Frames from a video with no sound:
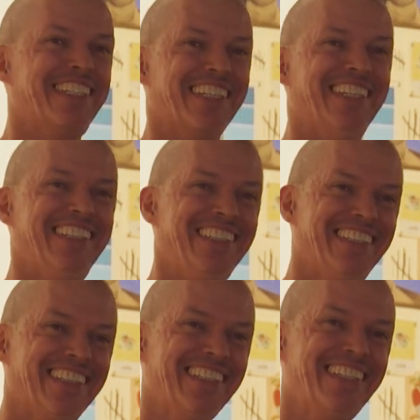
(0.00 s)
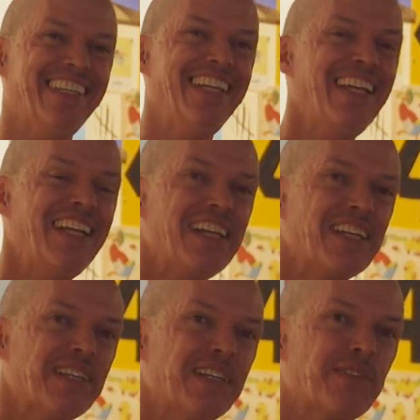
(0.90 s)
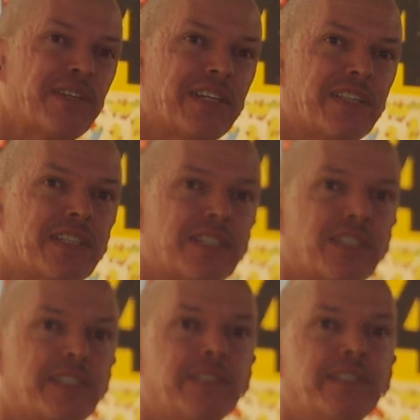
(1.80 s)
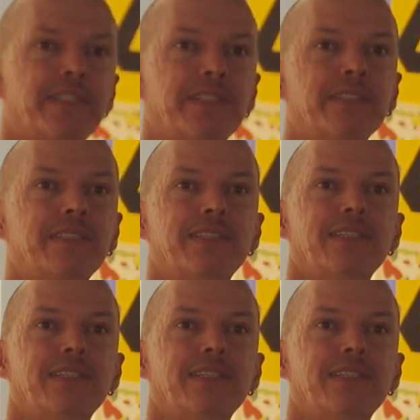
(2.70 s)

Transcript: So, yeah, yeah, I think that date just ended then.